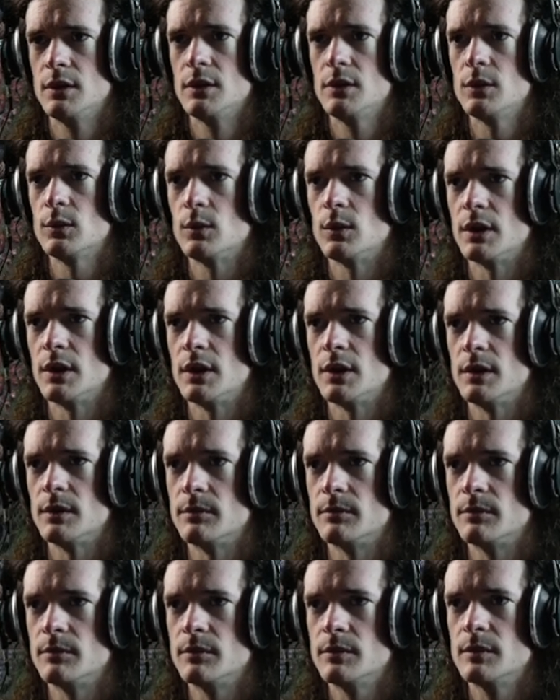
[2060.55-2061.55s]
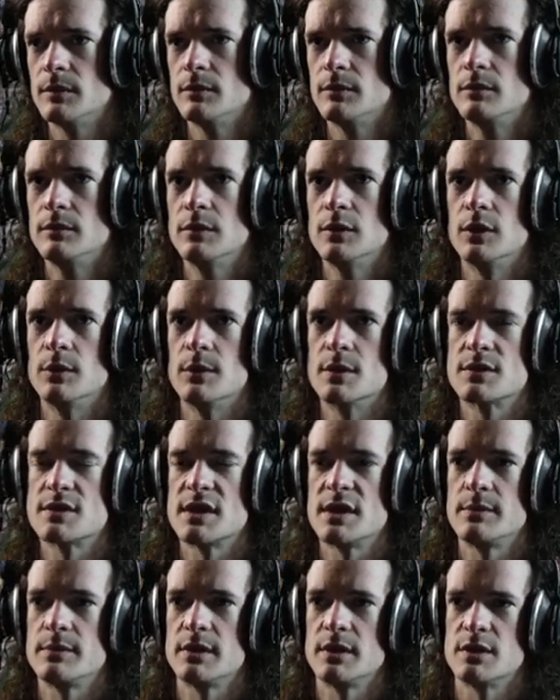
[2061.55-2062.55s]
where Homo
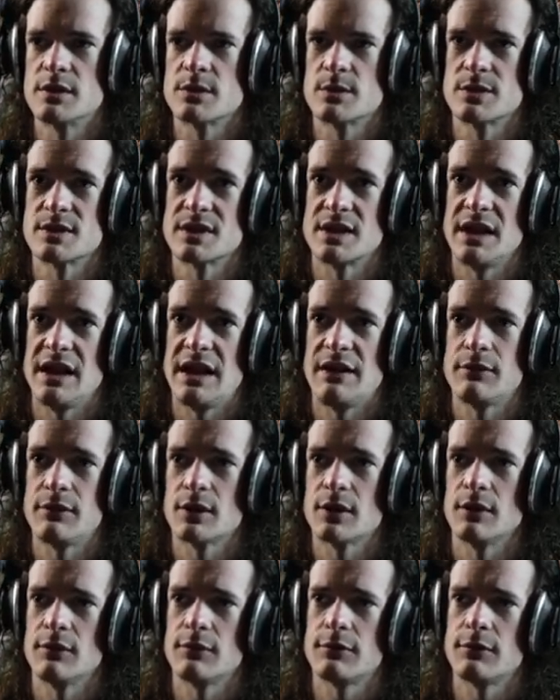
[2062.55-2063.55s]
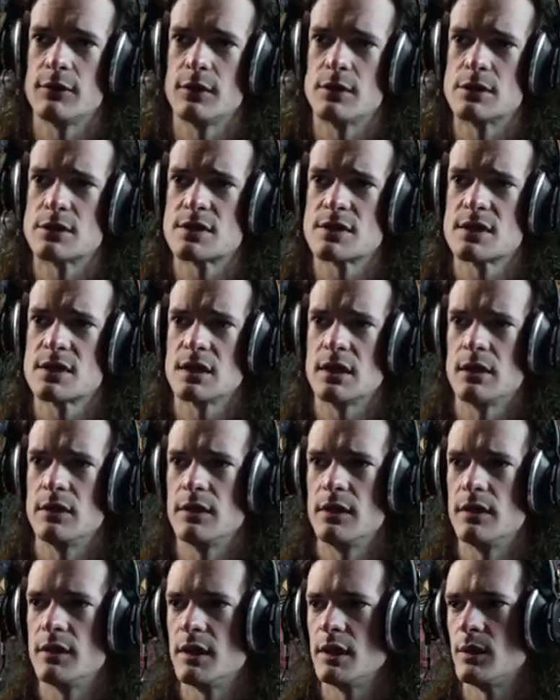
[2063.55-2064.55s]
sapiens was in Africa first, and
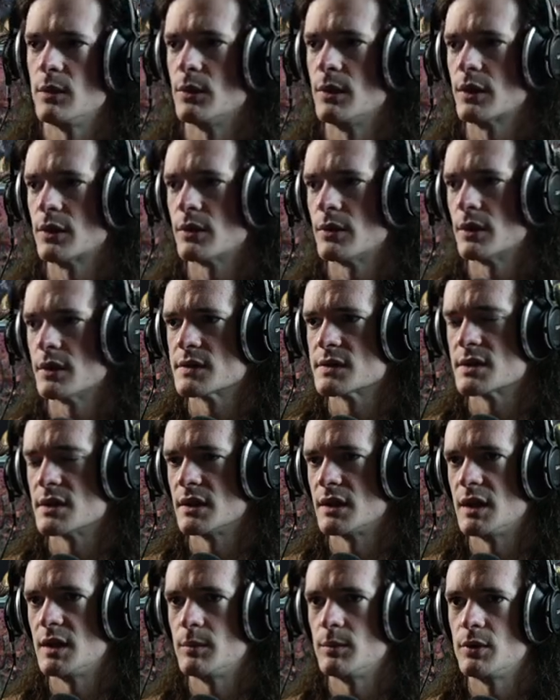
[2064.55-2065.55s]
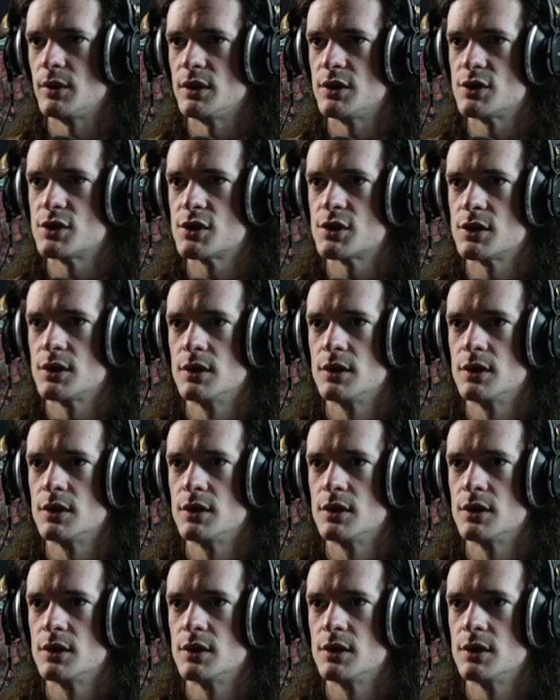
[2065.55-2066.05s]
then they went across the land bridge,